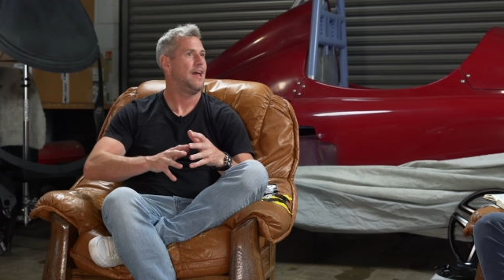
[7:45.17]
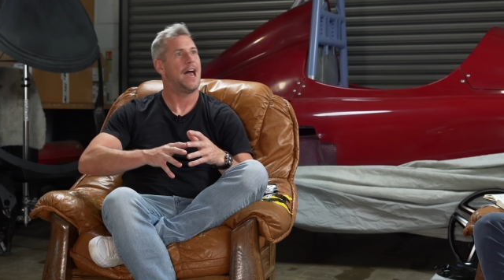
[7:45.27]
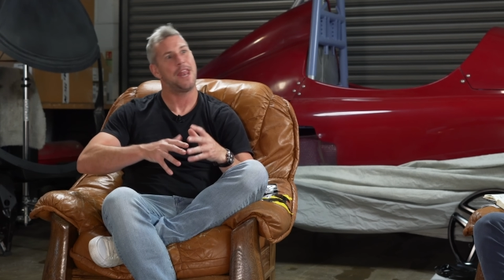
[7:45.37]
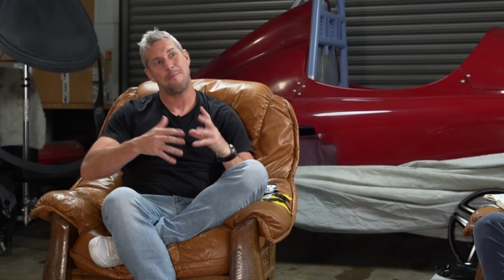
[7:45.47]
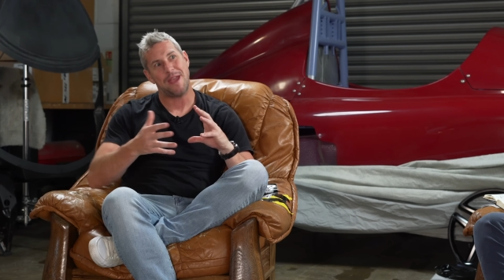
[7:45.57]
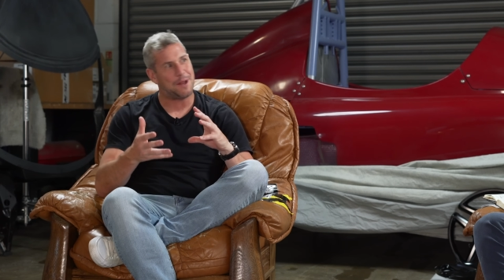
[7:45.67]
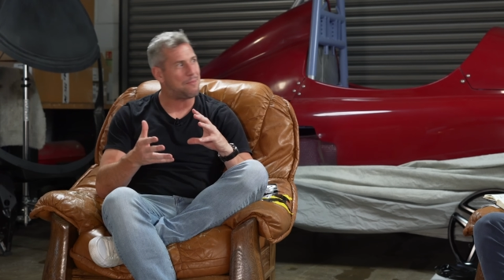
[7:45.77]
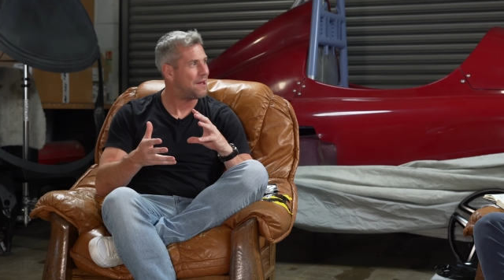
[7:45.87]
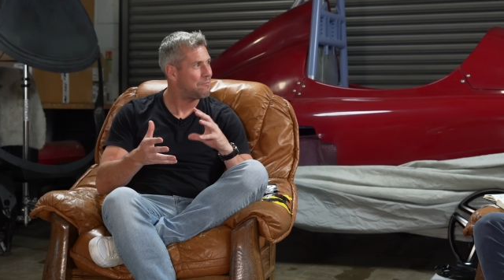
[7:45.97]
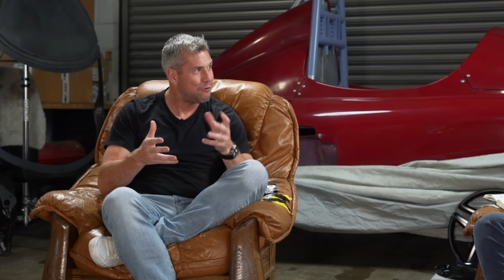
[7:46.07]
And I made a
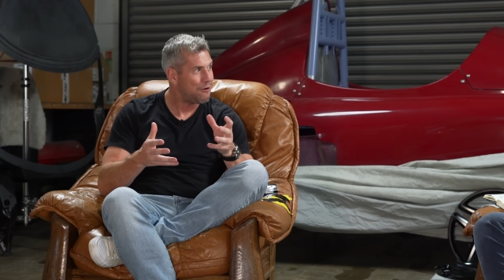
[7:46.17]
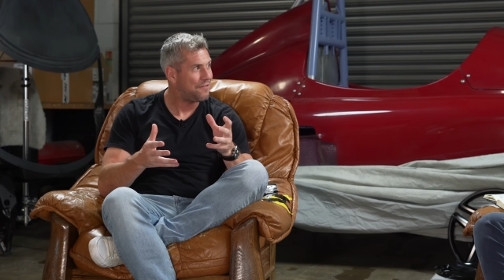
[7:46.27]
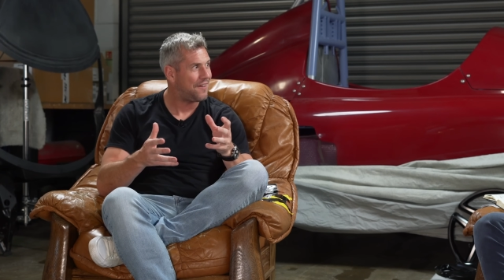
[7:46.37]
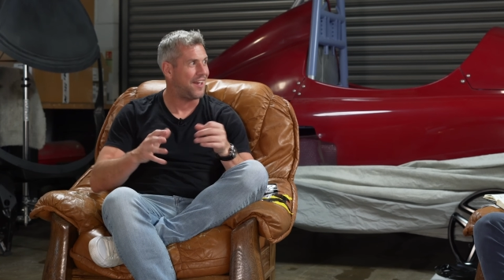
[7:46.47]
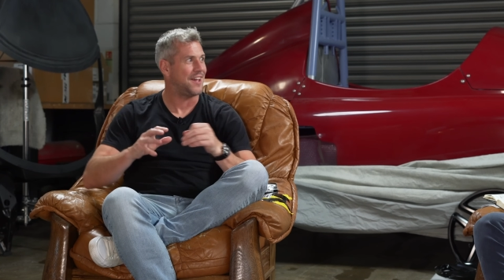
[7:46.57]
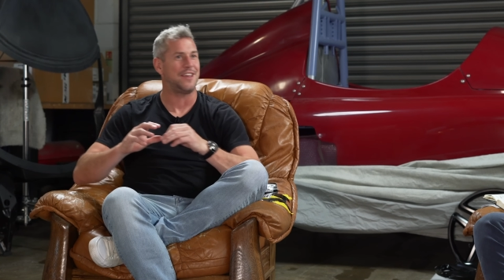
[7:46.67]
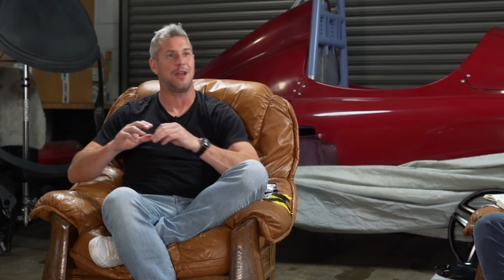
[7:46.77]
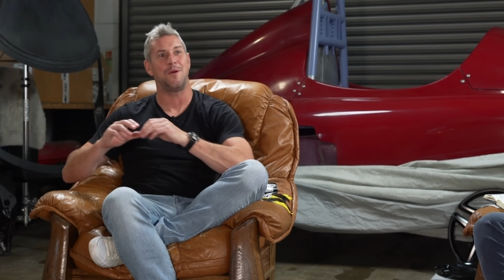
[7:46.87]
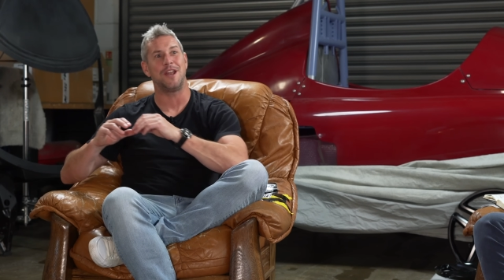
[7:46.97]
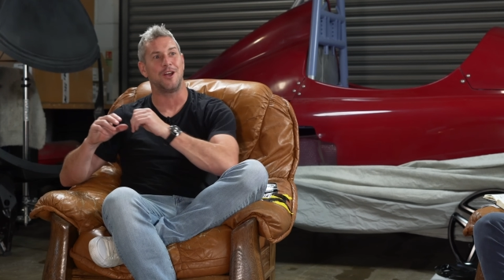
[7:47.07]
bit of profit and then I
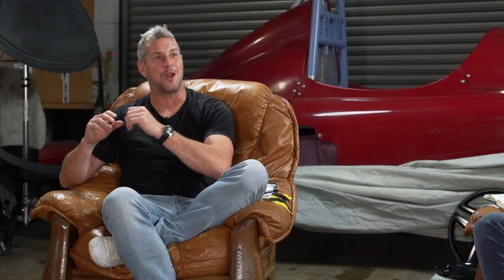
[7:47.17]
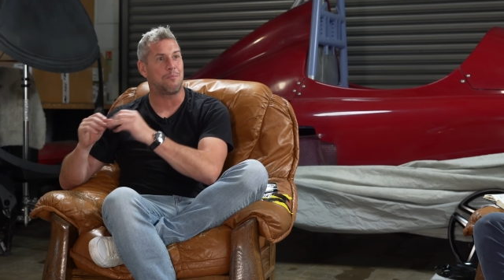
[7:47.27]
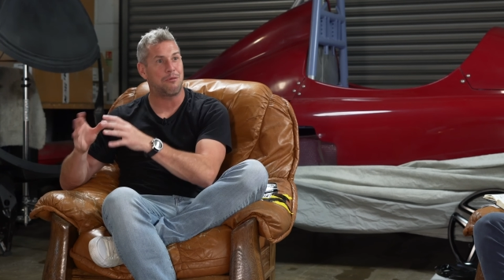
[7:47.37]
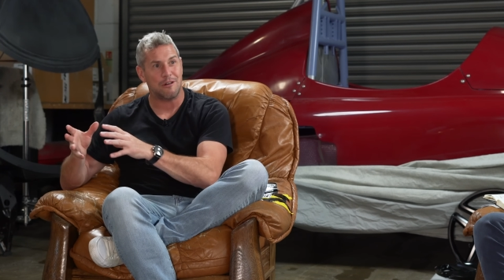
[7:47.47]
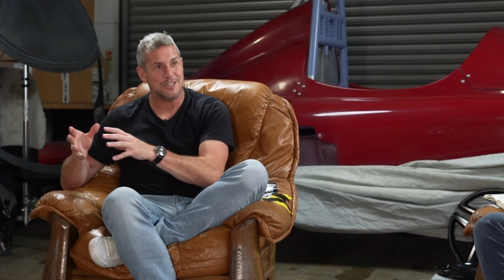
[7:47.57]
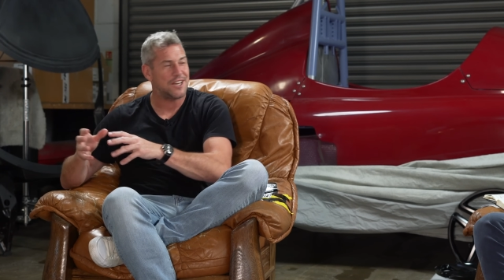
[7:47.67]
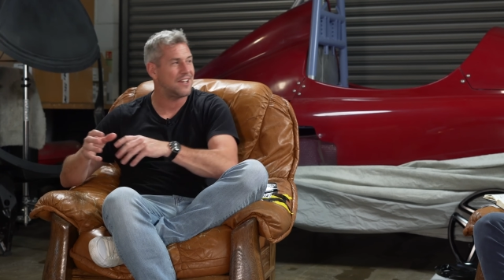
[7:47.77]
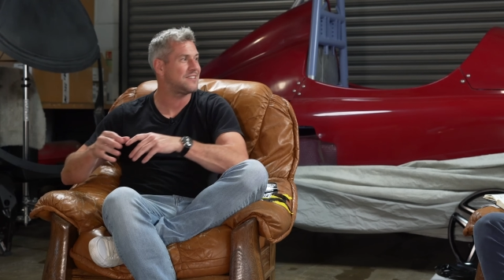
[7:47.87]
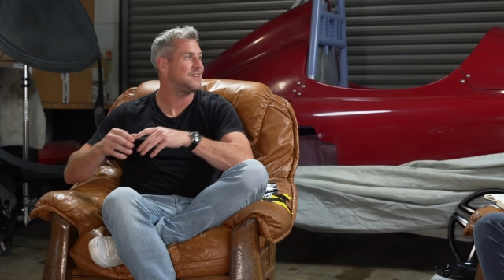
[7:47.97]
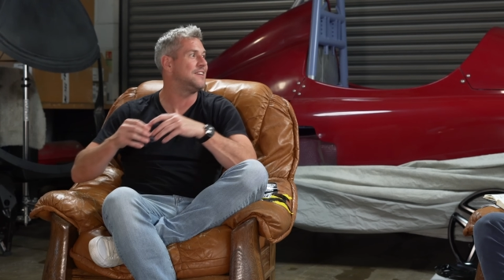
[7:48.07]
went and got a
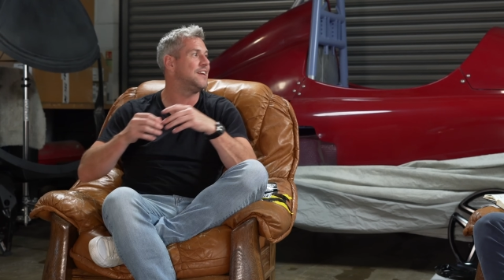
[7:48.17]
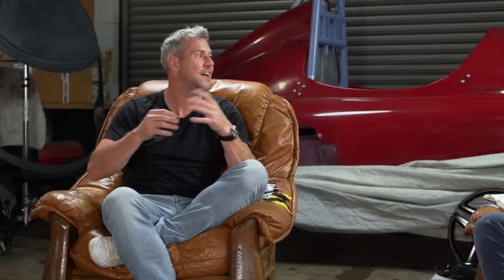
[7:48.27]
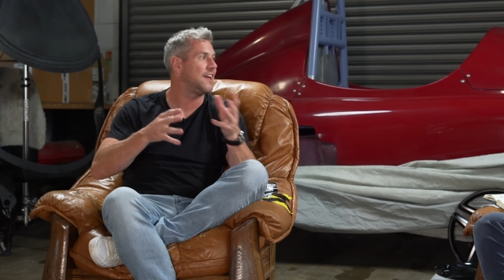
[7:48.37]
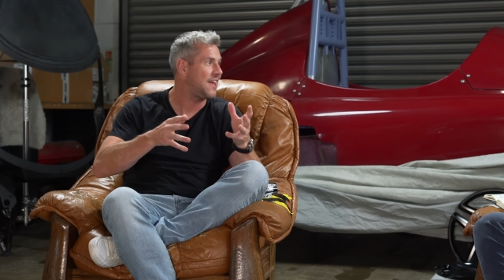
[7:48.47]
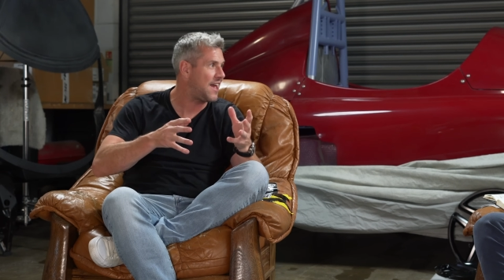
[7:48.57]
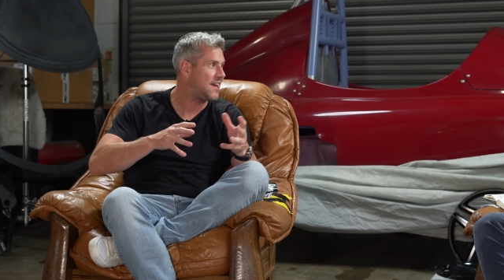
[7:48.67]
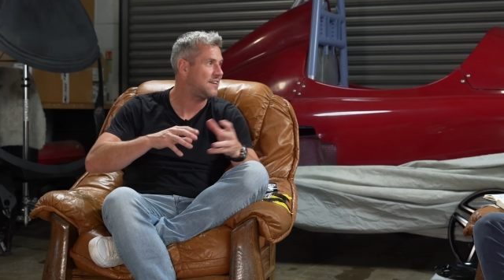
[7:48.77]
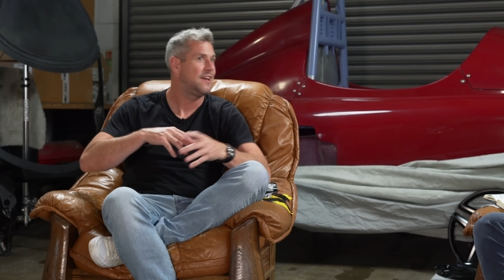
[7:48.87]
project and did it again.